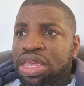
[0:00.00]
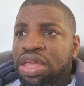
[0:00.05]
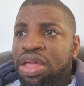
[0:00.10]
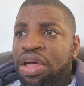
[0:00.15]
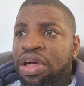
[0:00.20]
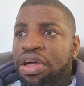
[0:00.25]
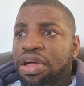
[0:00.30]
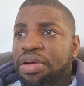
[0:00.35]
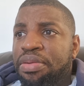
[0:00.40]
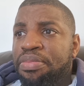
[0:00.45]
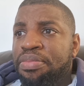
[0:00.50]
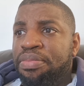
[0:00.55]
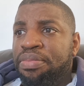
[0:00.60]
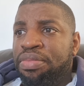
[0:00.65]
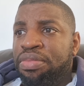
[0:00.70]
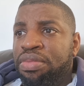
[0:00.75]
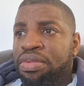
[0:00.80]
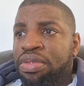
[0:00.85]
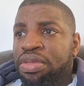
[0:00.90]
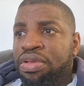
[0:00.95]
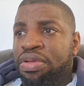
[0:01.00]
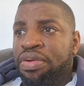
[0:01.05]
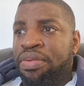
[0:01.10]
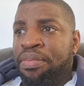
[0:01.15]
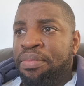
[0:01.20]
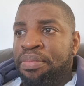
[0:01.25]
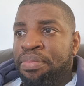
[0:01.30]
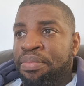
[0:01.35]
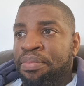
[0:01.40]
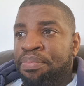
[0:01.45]

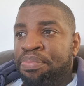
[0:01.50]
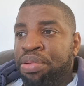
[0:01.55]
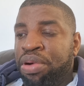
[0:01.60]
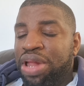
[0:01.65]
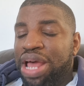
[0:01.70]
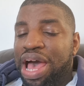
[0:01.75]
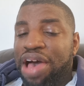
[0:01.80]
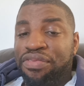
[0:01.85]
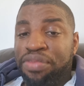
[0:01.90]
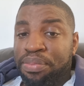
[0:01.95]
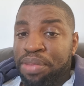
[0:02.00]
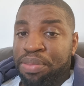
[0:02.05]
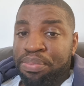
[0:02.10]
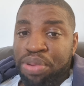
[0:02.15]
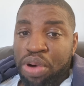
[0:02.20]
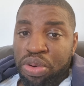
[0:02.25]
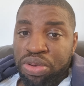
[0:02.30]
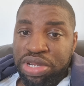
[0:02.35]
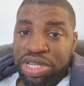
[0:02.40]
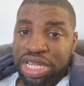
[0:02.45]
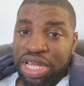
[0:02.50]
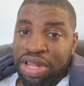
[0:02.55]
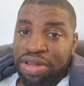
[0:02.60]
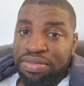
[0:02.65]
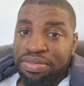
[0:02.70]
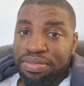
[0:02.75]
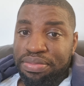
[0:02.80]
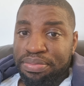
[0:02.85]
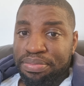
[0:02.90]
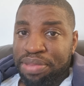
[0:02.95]
but I haven't been
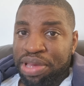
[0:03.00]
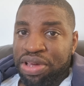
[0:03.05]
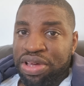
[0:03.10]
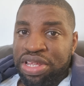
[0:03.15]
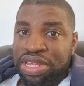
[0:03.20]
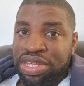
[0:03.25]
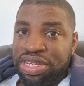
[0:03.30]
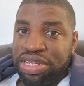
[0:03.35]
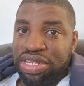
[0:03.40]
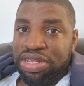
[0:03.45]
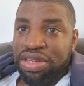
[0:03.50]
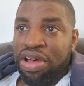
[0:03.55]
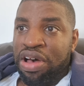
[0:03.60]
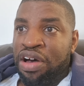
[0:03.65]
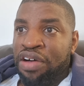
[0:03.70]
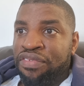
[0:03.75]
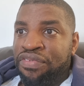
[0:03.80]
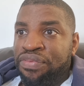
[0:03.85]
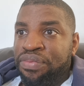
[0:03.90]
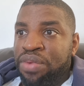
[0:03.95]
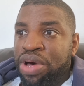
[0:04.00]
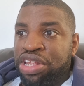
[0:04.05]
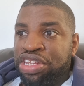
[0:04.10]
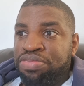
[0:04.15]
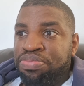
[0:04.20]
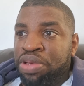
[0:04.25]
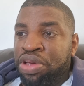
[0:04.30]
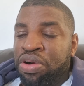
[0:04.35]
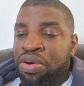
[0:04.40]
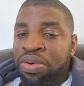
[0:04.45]
posting because of
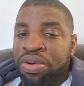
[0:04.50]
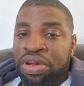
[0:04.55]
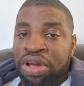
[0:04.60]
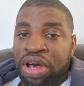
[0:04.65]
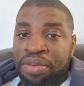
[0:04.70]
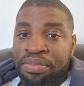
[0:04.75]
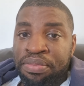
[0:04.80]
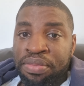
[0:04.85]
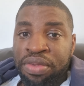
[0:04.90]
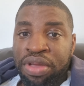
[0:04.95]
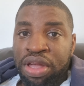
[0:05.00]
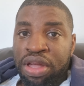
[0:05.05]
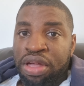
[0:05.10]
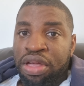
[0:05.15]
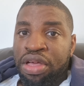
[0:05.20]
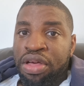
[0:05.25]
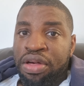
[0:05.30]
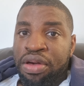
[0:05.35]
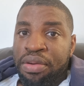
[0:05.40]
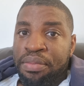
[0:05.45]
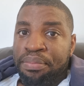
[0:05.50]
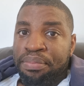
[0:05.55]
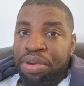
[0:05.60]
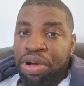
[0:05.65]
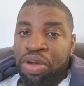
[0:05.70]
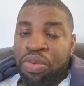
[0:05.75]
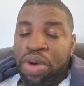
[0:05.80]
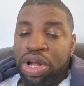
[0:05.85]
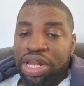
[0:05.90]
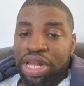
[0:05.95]
what's been going on.
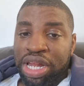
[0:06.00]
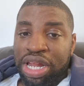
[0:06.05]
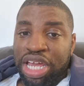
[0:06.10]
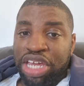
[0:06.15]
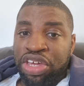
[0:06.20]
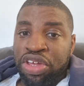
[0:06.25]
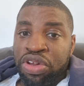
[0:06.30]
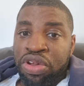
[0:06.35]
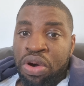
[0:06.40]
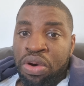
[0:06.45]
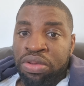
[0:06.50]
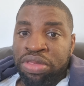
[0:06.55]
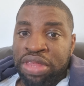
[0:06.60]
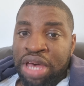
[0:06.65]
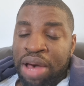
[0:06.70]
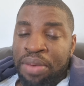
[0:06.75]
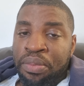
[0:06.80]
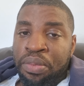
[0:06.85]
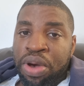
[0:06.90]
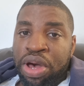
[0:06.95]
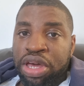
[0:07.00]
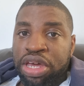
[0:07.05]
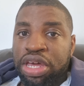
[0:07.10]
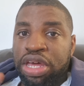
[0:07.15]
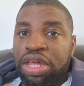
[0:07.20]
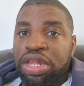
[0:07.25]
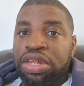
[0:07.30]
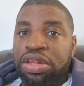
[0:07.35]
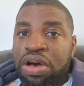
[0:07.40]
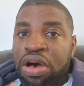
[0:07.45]
But I want to let you know that I'm
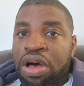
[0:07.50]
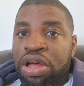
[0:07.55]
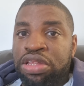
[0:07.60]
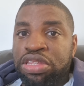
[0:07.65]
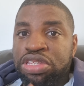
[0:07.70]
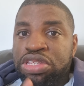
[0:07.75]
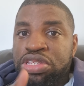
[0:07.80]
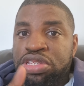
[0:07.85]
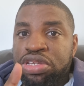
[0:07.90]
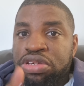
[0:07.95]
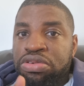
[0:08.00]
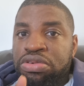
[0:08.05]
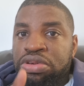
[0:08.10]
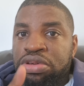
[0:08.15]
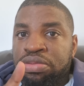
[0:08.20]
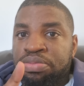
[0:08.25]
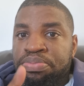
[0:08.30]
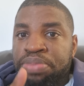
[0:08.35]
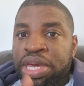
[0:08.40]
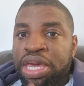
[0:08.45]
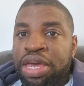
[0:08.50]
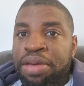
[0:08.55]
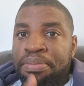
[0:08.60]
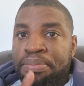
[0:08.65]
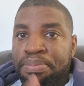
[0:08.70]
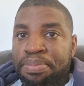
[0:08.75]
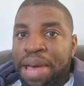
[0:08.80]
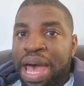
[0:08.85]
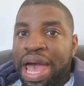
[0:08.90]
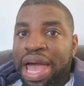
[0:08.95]
working on to
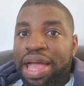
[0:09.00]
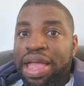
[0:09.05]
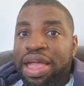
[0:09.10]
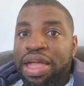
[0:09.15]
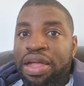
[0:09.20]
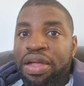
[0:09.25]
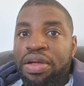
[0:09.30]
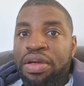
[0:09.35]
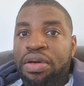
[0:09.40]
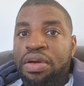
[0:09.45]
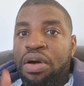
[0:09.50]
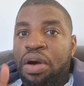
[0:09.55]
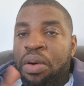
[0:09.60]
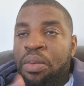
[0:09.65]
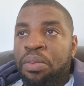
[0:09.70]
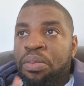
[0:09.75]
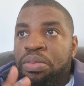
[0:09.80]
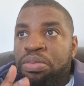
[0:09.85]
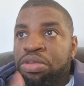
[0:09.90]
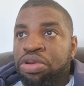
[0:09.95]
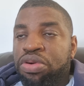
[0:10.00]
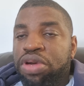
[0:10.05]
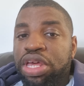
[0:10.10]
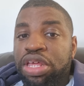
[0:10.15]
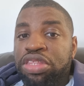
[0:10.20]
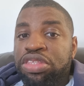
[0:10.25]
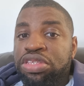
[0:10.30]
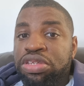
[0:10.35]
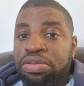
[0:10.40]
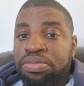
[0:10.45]
being back. I'm
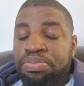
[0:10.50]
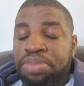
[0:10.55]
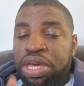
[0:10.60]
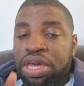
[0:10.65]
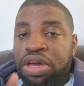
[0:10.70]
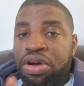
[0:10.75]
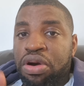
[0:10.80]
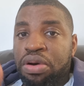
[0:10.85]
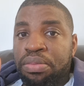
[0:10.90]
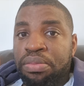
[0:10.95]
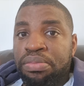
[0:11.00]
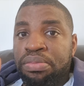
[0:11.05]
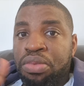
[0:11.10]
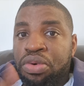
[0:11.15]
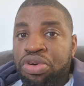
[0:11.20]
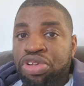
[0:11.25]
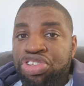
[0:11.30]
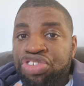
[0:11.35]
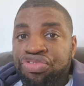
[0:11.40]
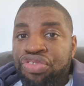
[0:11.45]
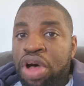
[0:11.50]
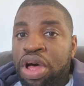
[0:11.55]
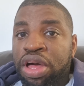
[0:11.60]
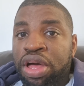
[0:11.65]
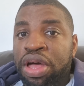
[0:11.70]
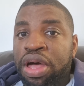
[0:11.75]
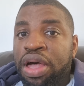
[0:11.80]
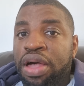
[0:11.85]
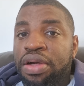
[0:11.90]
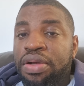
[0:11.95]
looking to become more
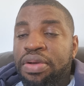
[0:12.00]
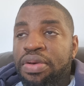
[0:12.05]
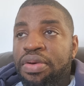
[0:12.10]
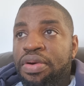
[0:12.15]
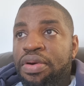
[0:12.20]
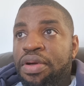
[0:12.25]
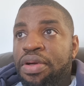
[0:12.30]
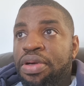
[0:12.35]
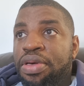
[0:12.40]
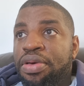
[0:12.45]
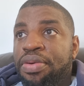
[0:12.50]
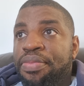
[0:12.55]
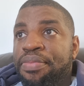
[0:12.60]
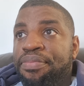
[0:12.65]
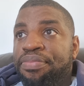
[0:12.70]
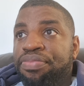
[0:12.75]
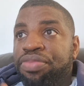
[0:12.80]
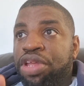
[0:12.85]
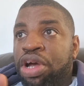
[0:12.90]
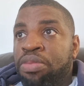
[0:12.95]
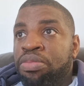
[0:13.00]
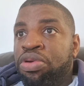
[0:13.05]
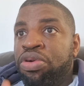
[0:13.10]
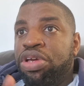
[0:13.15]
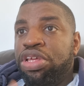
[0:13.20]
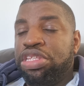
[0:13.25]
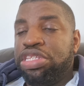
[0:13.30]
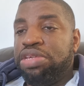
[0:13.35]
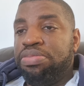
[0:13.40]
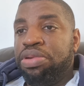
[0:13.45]
stronger. I'm
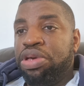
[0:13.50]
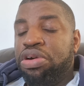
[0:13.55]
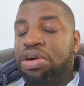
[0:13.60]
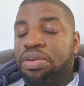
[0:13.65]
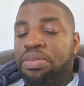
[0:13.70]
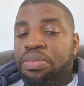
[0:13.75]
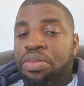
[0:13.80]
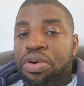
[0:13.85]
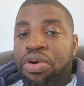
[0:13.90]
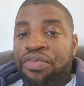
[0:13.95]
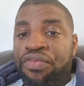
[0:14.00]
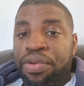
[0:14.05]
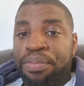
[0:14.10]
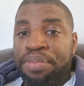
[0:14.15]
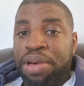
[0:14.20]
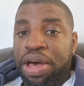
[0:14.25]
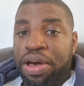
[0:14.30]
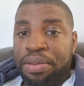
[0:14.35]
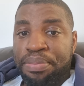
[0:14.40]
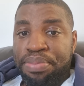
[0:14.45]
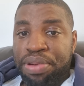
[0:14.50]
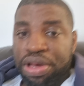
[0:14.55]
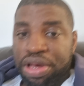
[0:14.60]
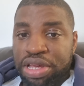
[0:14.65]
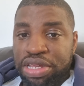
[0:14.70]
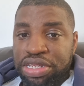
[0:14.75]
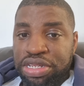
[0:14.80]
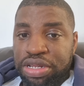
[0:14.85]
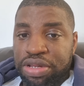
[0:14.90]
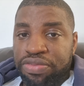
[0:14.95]
looking to become more of a better
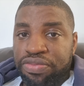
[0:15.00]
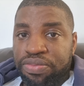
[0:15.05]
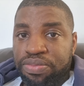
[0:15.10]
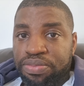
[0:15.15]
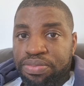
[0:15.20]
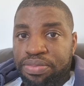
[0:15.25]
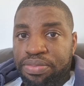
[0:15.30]
person.